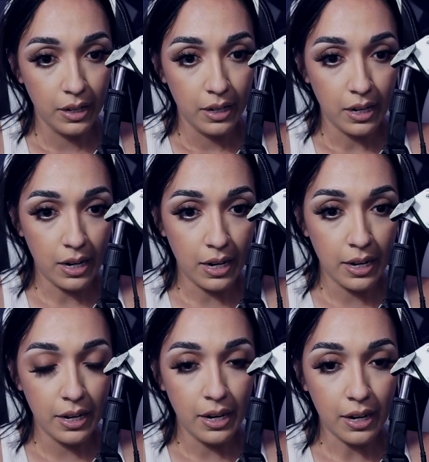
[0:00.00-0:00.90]

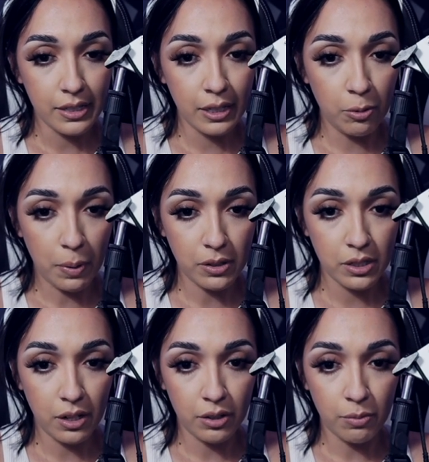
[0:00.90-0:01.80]
Not a single
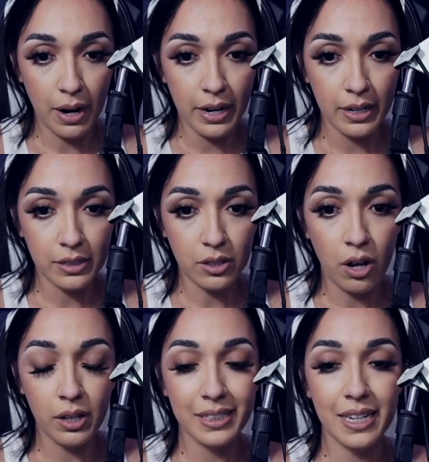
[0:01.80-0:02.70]
person on the right is
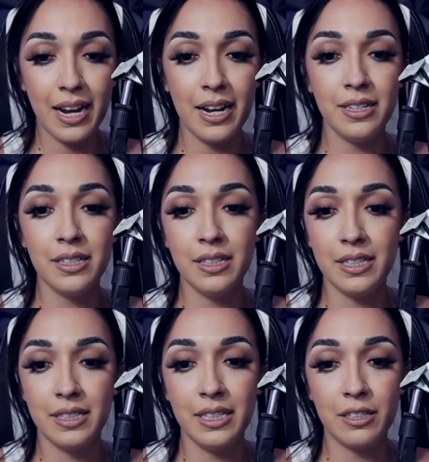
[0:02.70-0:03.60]
calling to end
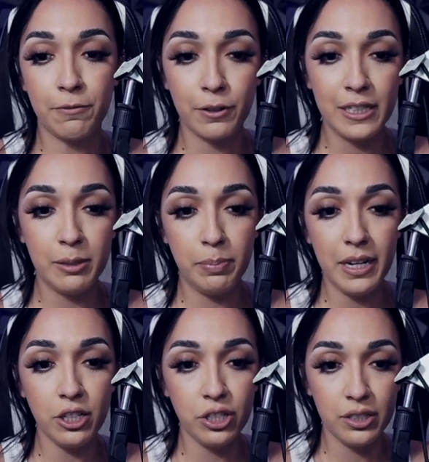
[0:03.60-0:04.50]
Disney's free
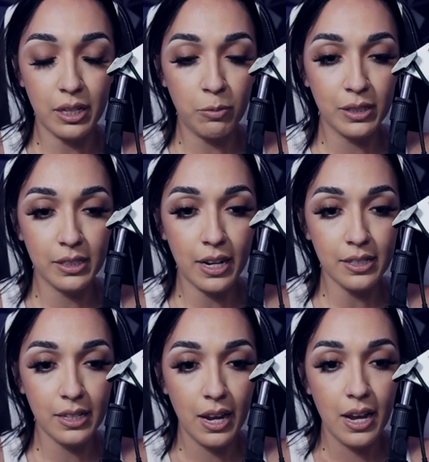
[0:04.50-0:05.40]
speech, someone says.